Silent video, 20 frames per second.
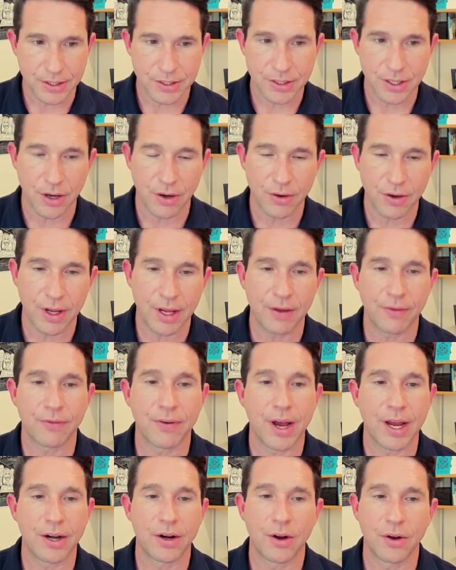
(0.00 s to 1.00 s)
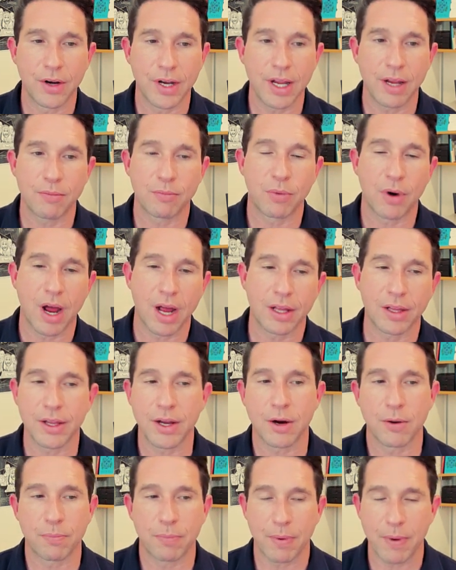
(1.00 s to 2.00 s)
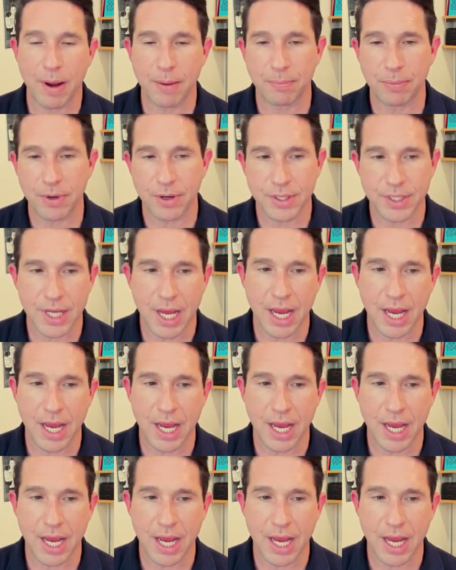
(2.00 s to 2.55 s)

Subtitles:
So if I don't eat broccoli or peppers,